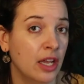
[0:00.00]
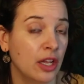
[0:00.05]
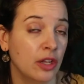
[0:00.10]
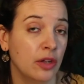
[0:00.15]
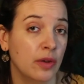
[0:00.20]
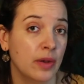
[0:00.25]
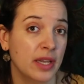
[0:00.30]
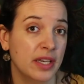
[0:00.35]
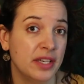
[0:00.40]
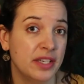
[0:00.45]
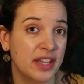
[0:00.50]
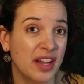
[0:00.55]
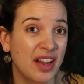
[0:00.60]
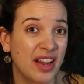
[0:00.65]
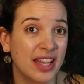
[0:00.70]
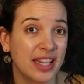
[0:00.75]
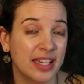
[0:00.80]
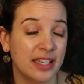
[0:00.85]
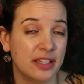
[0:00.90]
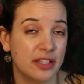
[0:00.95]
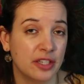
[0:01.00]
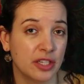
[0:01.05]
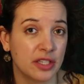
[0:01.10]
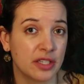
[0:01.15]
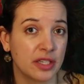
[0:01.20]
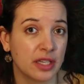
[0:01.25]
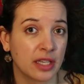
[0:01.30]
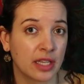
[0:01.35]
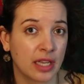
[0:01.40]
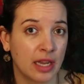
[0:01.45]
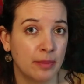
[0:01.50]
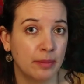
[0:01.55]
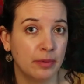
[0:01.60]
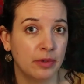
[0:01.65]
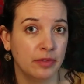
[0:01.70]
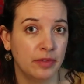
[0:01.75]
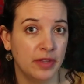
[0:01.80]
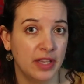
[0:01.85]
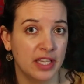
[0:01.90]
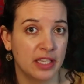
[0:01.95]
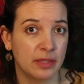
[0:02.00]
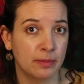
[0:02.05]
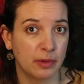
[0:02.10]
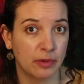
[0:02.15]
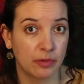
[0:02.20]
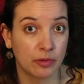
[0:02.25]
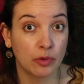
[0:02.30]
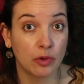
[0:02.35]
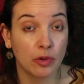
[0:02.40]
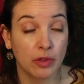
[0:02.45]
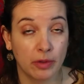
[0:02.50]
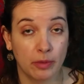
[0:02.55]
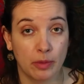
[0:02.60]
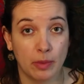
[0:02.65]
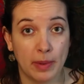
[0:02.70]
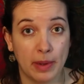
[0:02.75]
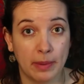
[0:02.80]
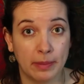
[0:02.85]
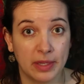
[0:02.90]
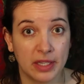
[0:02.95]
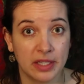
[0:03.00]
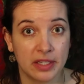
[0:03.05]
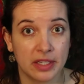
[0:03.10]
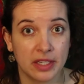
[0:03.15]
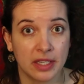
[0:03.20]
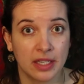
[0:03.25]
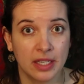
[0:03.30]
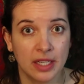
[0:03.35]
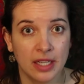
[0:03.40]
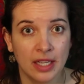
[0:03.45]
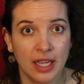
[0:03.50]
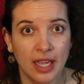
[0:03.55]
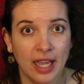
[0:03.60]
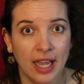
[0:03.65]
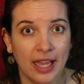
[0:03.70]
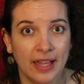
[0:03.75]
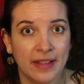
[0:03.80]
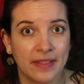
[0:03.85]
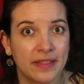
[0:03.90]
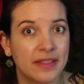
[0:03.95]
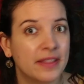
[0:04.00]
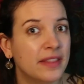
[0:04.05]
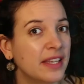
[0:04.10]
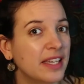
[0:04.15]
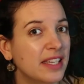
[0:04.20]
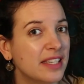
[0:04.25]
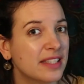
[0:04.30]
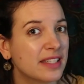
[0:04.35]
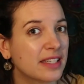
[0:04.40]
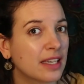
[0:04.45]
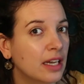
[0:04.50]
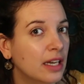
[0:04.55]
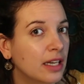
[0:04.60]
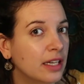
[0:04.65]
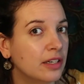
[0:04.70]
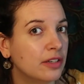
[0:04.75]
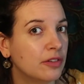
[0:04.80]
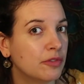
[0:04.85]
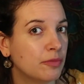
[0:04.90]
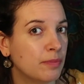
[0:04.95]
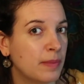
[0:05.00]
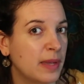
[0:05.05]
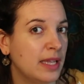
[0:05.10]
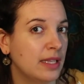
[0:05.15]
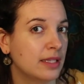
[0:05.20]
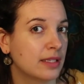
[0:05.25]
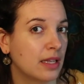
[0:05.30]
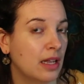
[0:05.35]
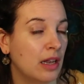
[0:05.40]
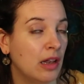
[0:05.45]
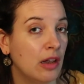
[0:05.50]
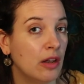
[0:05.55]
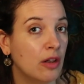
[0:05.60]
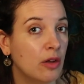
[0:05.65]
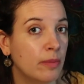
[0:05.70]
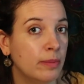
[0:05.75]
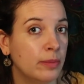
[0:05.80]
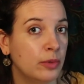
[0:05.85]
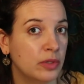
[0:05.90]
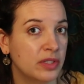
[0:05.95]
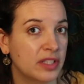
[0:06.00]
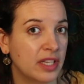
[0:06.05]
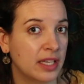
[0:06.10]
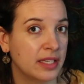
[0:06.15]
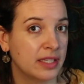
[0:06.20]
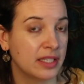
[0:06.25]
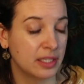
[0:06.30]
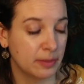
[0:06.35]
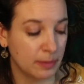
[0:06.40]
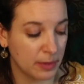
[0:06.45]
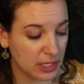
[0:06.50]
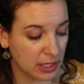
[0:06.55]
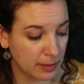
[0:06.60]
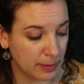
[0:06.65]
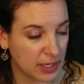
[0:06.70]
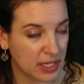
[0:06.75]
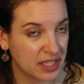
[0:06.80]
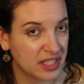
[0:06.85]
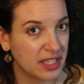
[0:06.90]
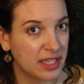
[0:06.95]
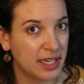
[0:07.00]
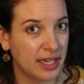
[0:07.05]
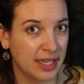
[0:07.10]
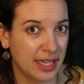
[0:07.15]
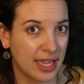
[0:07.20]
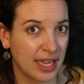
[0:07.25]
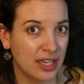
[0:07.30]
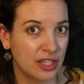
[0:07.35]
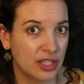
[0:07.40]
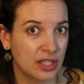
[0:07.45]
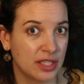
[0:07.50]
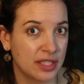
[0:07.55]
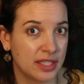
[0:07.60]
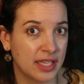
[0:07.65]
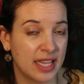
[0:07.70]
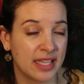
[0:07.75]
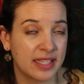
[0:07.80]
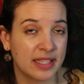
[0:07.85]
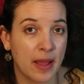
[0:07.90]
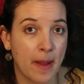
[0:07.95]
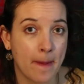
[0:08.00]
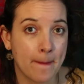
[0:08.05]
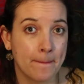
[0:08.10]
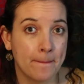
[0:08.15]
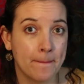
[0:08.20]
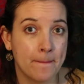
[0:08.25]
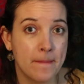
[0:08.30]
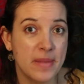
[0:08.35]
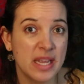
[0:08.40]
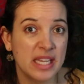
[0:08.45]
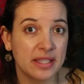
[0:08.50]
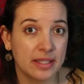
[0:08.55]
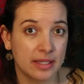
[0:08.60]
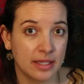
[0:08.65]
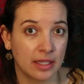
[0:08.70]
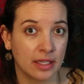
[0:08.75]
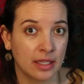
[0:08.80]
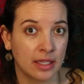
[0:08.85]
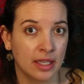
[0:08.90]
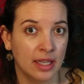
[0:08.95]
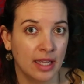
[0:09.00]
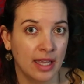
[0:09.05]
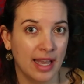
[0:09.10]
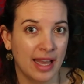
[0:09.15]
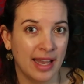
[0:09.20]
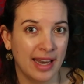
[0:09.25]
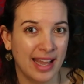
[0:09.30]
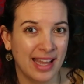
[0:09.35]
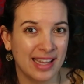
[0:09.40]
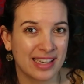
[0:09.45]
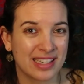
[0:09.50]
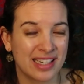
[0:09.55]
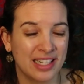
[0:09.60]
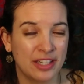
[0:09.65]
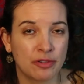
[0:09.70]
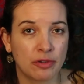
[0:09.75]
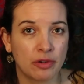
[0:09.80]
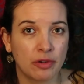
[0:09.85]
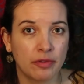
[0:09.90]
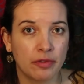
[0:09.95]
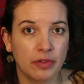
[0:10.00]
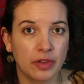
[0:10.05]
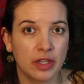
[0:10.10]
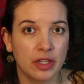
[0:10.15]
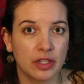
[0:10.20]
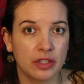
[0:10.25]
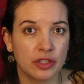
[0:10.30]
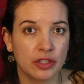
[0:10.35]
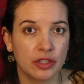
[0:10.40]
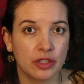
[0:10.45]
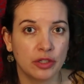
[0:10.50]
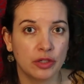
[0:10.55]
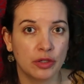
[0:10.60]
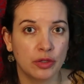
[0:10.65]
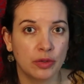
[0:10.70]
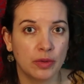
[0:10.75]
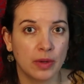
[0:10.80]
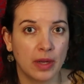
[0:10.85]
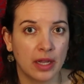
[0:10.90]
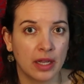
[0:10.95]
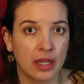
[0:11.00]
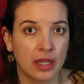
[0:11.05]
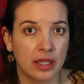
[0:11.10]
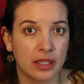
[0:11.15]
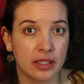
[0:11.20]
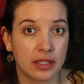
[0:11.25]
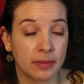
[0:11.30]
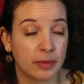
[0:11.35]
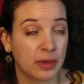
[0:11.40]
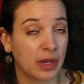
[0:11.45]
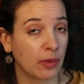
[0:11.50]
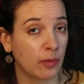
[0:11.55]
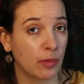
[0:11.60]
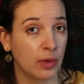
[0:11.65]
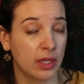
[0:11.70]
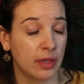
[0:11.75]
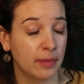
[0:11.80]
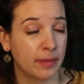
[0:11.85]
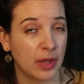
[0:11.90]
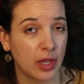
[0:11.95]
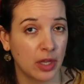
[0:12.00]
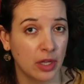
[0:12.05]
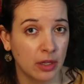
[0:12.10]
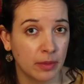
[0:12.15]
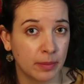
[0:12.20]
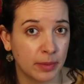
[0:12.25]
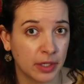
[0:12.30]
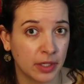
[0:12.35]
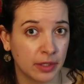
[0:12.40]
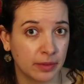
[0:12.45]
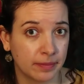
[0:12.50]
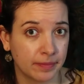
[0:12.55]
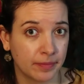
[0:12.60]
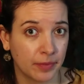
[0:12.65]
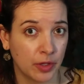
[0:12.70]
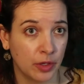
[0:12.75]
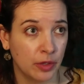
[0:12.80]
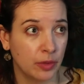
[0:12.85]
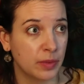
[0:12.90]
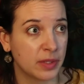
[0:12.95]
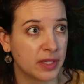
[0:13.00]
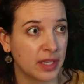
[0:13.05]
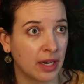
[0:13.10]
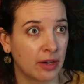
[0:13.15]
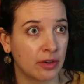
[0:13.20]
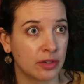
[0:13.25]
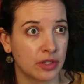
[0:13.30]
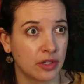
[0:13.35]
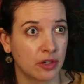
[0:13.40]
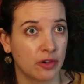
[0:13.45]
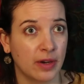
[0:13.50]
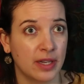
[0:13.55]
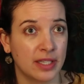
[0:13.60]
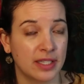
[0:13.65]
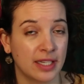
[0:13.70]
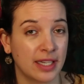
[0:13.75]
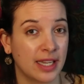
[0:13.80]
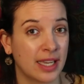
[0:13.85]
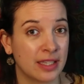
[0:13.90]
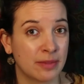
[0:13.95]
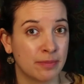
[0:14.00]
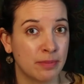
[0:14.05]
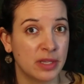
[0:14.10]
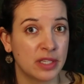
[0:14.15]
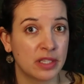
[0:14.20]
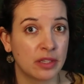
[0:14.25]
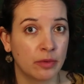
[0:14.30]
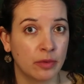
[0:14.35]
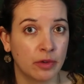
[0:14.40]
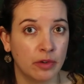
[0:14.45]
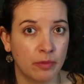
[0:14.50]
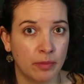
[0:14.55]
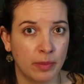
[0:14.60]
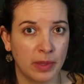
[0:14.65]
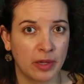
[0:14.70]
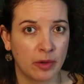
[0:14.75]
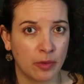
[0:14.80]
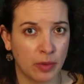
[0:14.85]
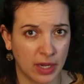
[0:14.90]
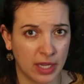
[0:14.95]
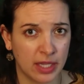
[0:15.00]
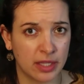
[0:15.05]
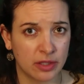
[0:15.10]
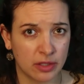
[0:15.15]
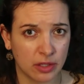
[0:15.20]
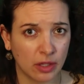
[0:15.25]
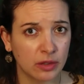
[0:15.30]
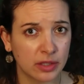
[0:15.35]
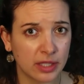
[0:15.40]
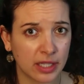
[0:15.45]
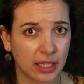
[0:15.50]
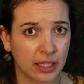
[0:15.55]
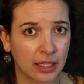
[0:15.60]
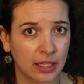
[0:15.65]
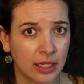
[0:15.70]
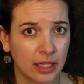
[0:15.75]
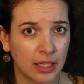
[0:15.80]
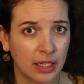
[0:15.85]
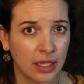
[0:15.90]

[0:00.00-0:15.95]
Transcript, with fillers: who had died just a couple of years before they were published and this kind of makes a lot more sense especially because the dedication says Mr and actually to refer to uh, someone like William Herbert who was aristocratic as Mr would have been quite insulting